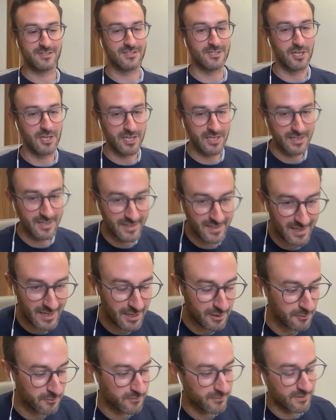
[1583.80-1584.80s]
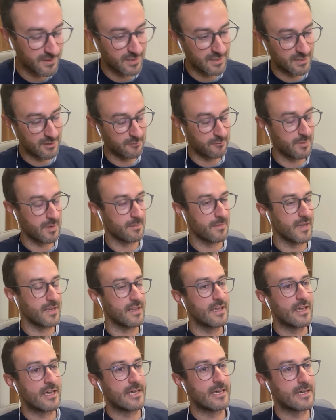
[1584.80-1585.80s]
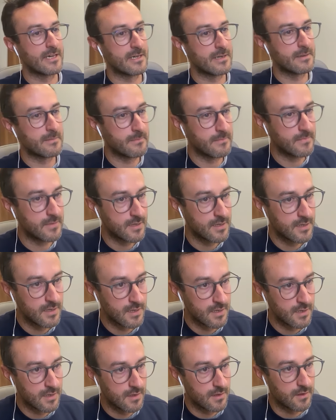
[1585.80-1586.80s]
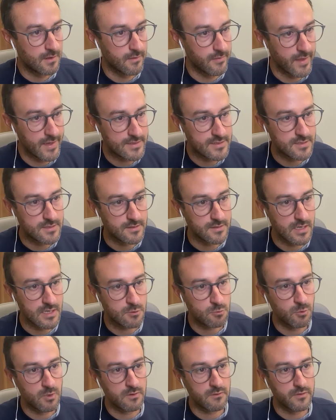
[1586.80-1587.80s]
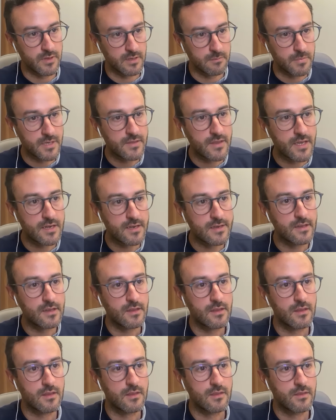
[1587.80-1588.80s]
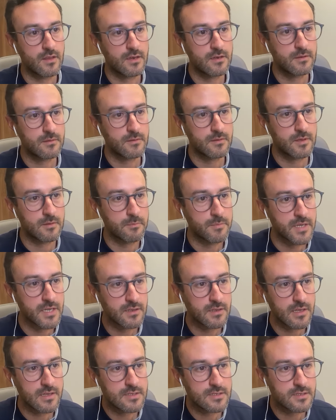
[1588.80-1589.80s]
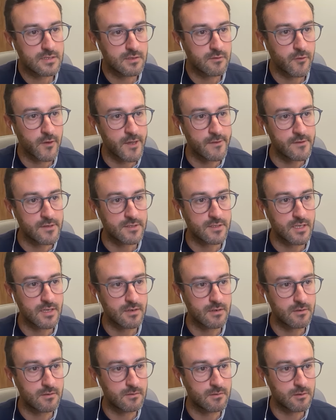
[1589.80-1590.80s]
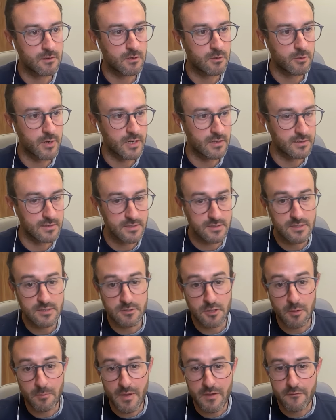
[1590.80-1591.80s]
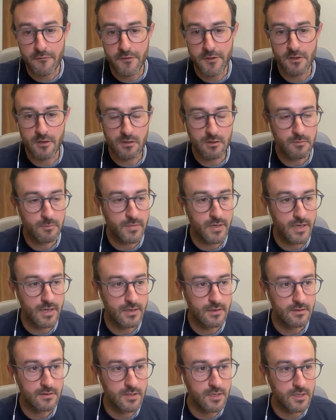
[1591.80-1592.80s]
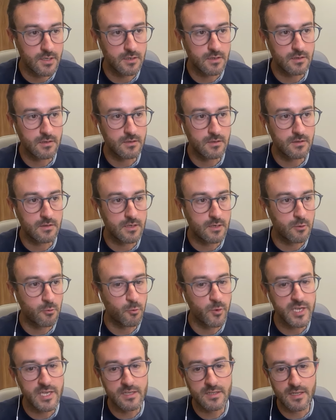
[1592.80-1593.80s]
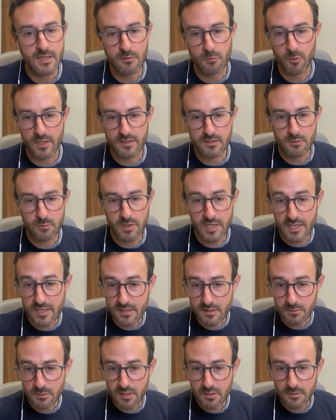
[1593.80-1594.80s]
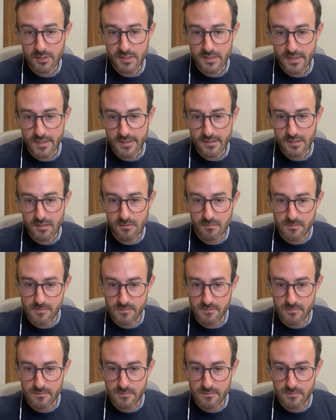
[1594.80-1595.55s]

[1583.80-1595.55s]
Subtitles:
talking out of my mind. That's one thing. But then piglets, if I understand correctly, this is not my field, but they're weaned at what, 20, 21 days.